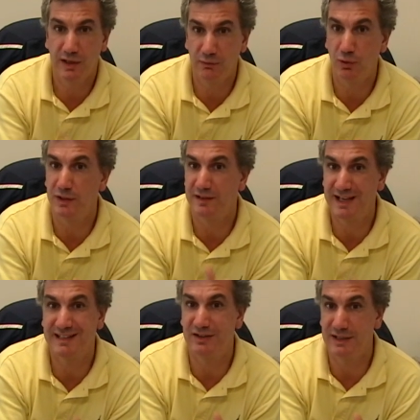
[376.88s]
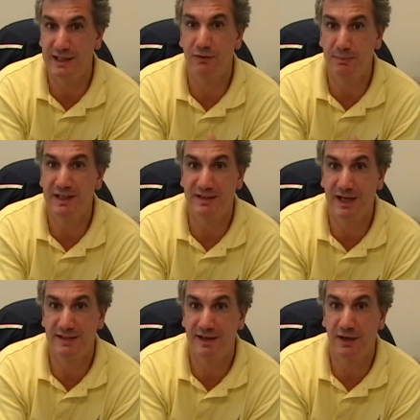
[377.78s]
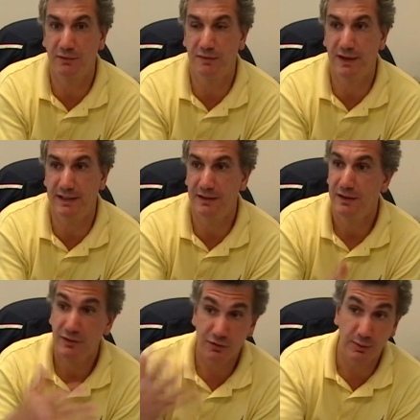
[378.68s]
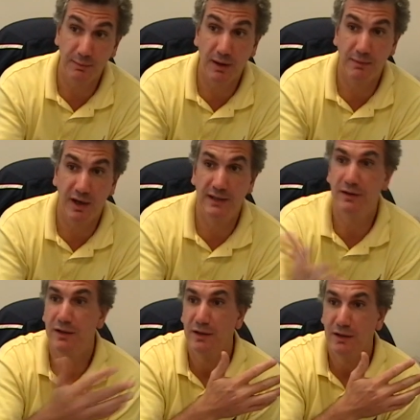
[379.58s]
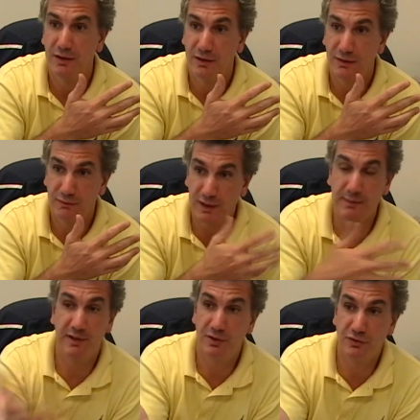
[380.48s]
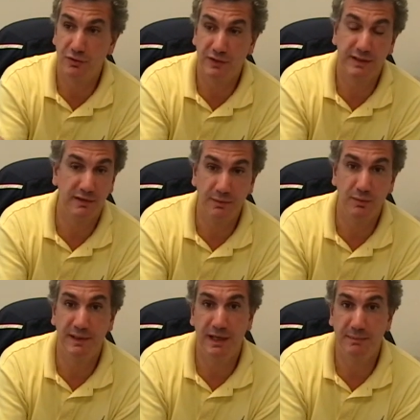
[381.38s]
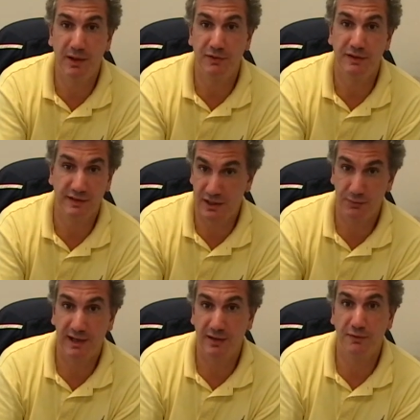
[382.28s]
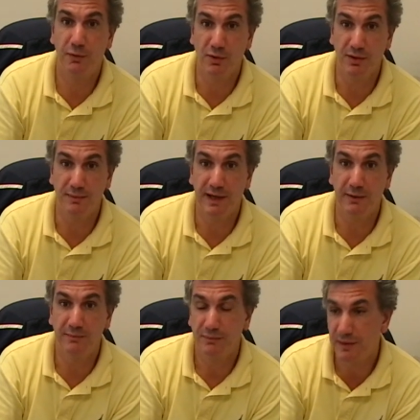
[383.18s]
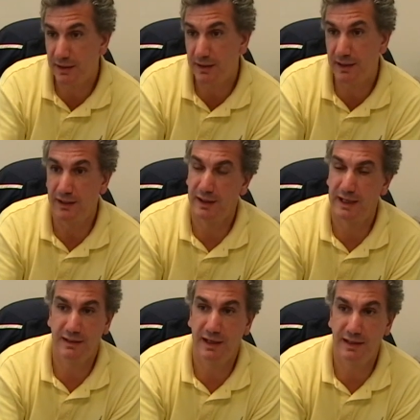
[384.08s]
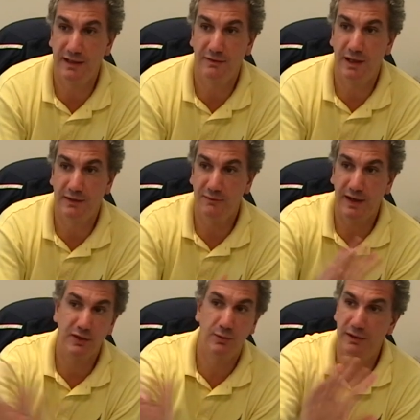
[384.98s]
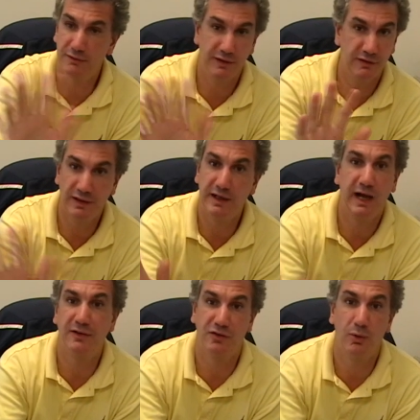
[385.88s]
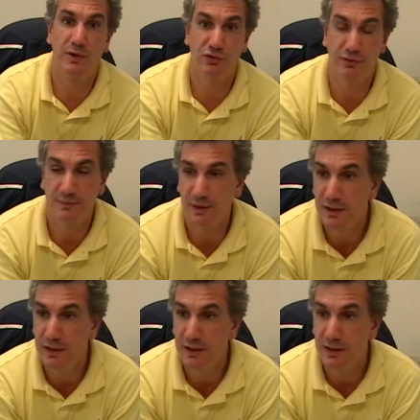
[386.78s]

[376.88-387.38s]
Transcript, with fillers: can really technically never be a non-title fight. So in my mind, Vladimir Klitschko's got the WBA belt, and he's got three out of the four of them now and, and, and value of is inconsequential.